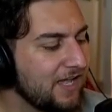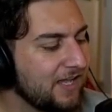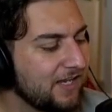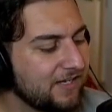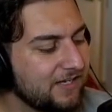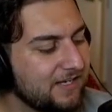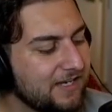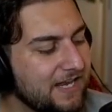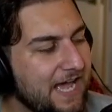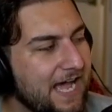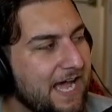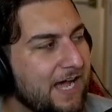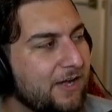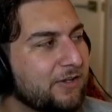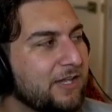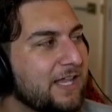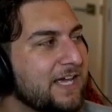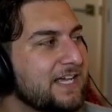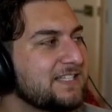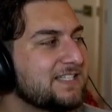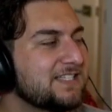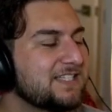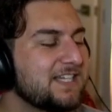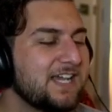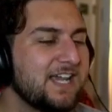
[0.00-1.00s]
Now
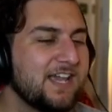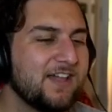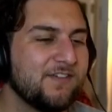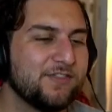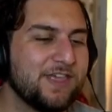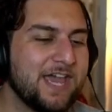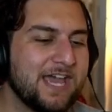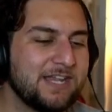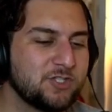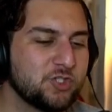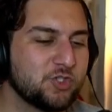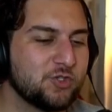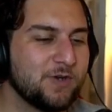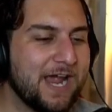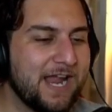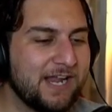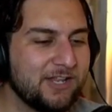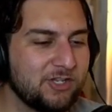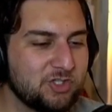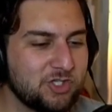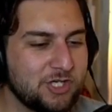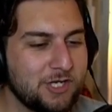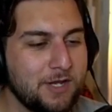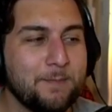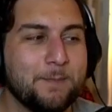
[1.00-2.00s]
let's see if that
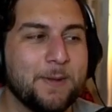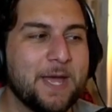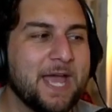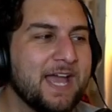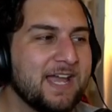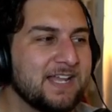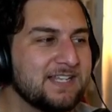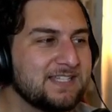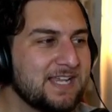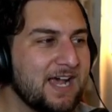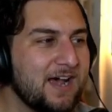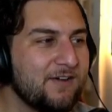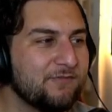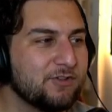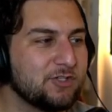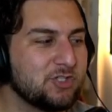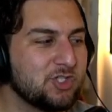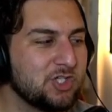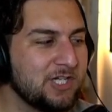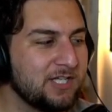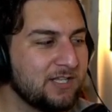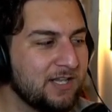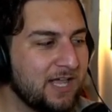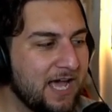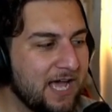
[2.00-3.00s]
strategy pans out for
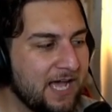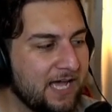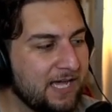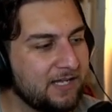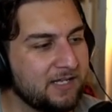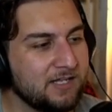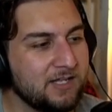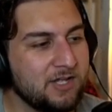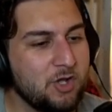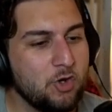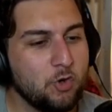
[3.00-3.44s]
Chile.